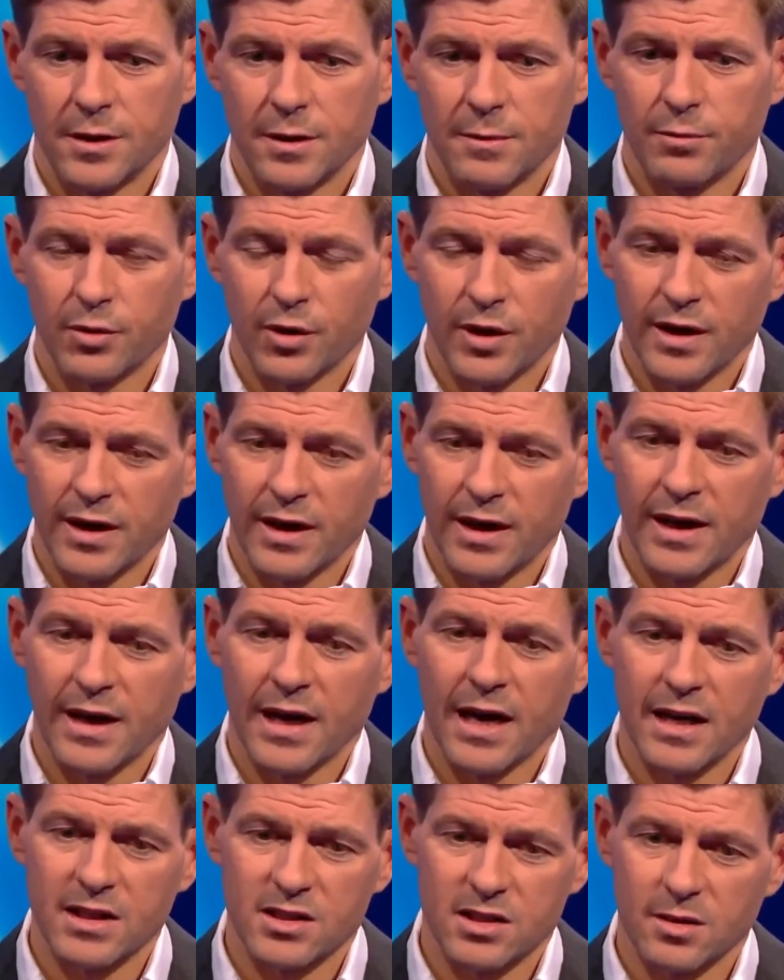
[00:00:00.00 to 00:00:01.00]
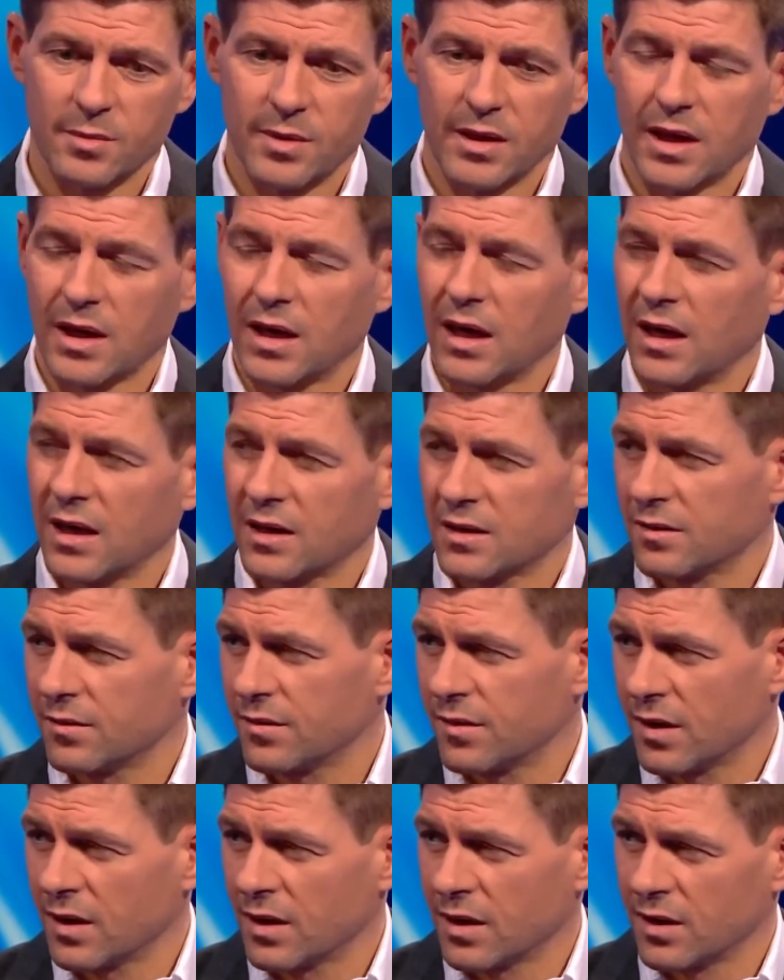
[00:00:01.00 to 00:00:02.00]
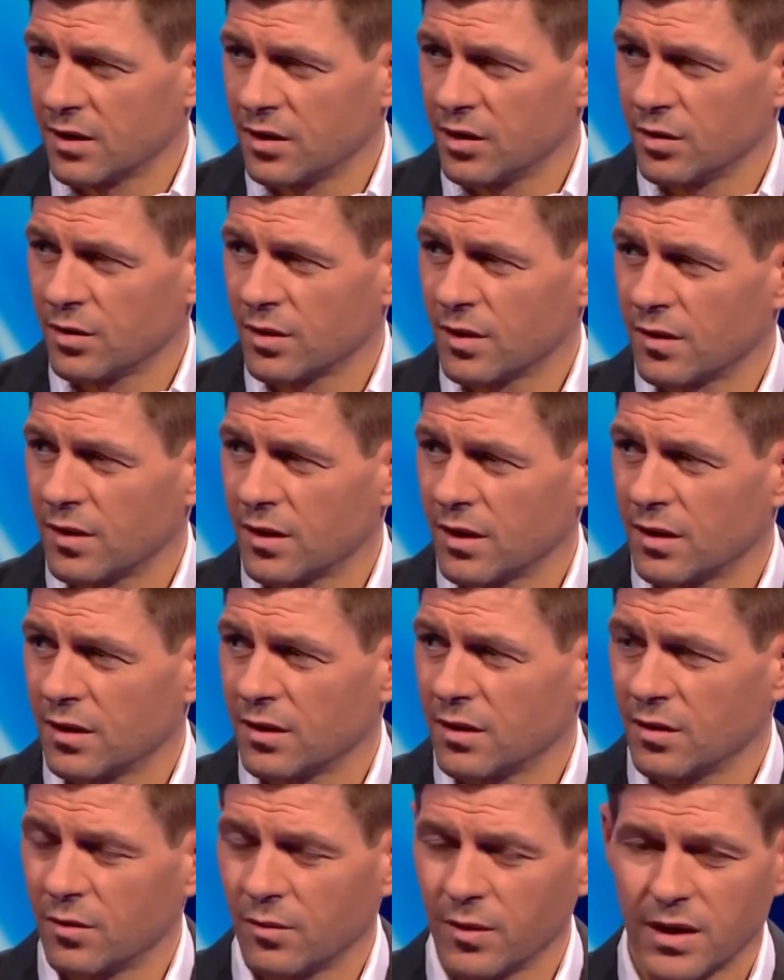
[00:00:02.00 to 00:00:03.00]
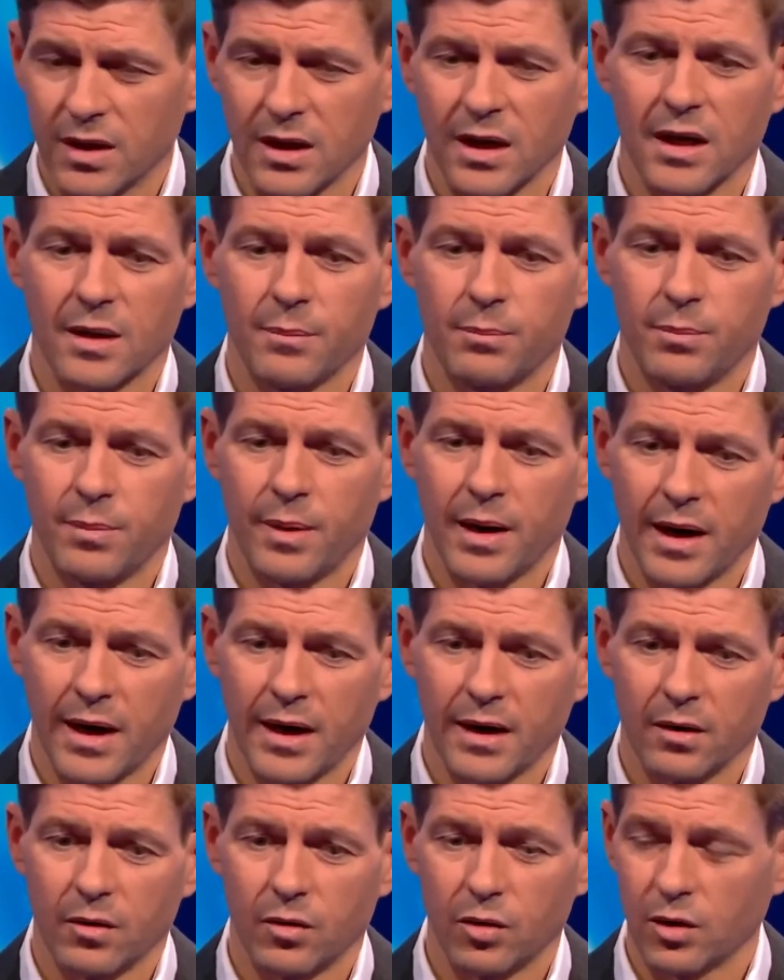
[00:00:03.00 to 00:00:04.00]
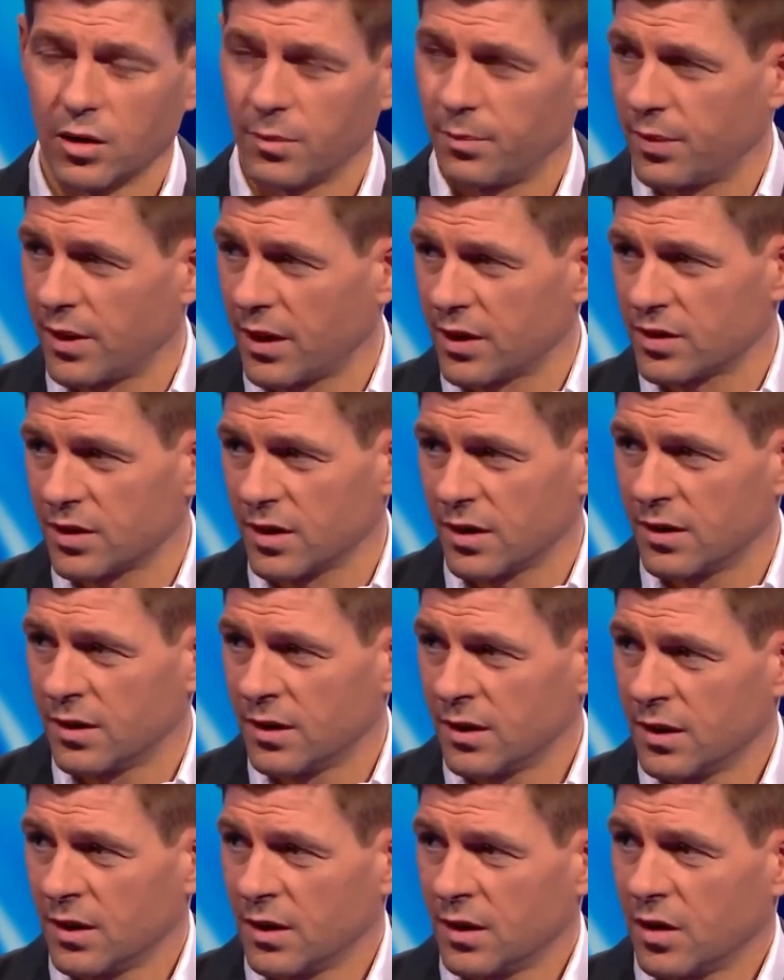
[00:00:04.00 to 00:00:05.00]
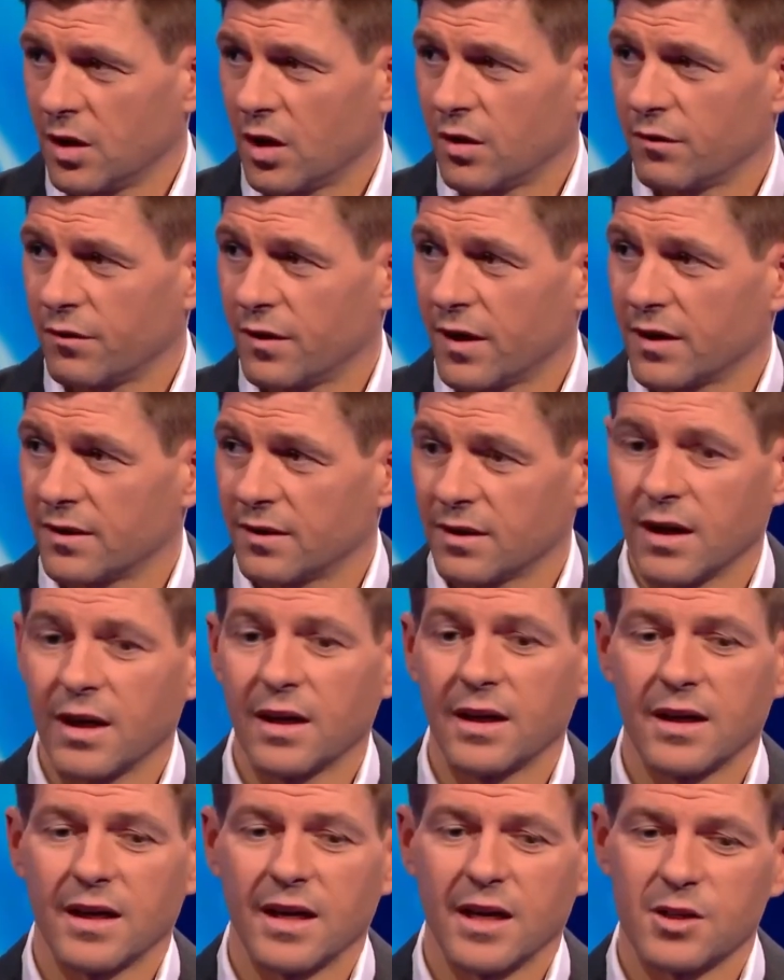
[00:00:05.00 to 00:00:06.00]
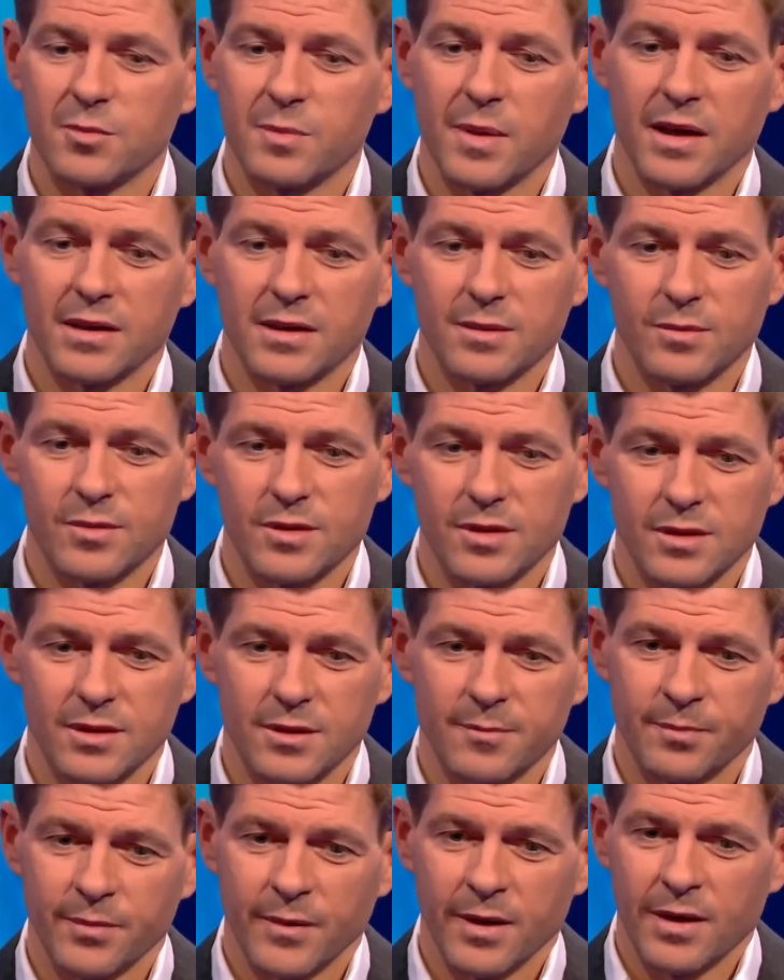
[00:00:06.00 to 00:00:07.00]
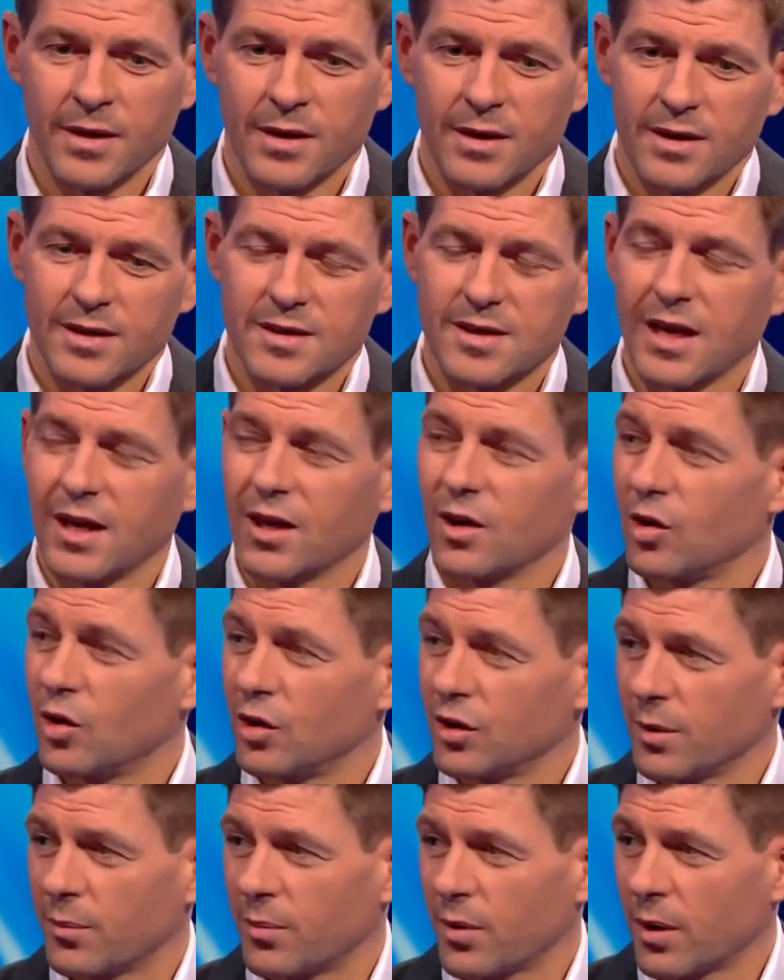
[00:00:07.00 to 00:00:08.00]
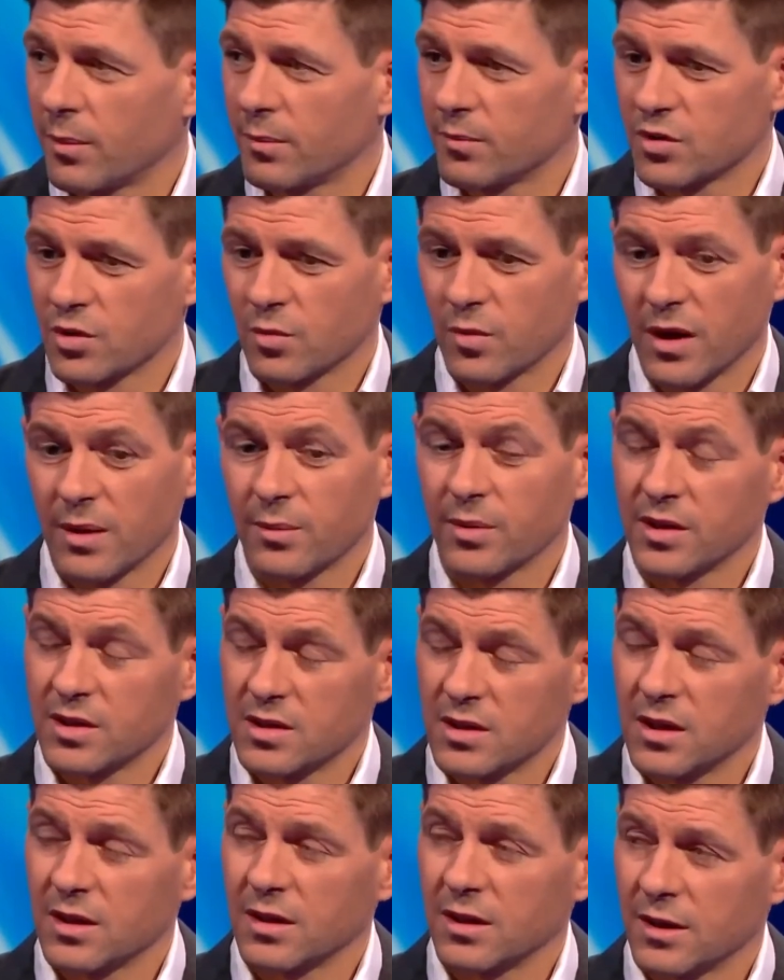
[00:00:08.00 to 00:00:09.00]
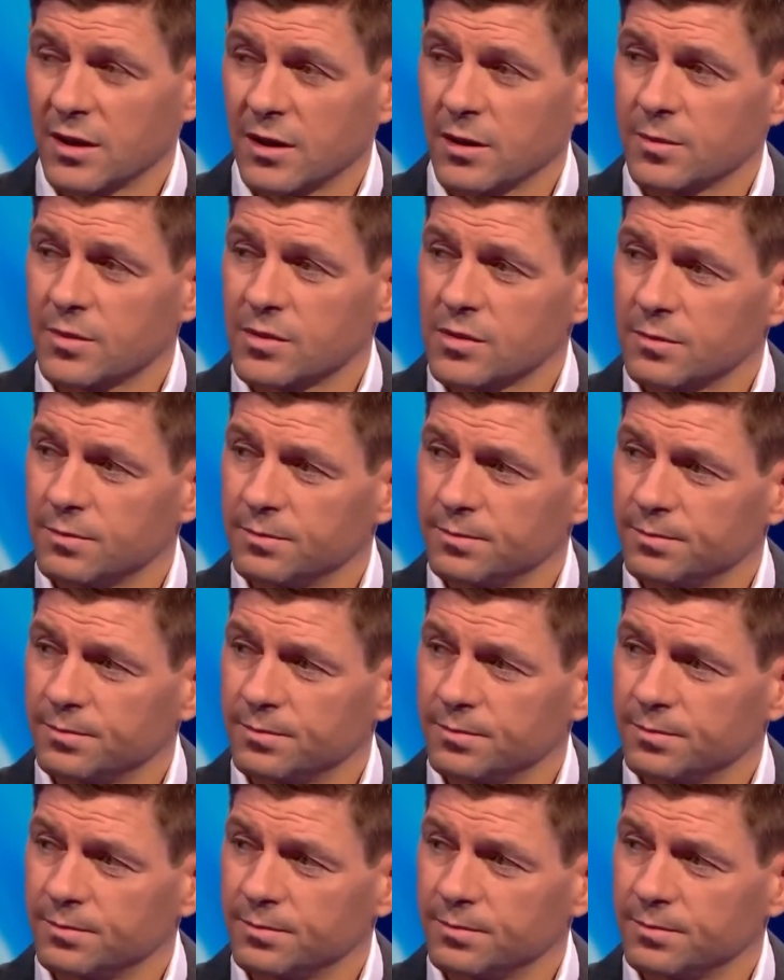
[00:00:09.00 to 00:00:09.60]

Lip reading: But it has to be a collective thing and a unit thing. You know, we can't pile all the pressure on Van Dijk and expect him to take all your problems away, but he certainly helps.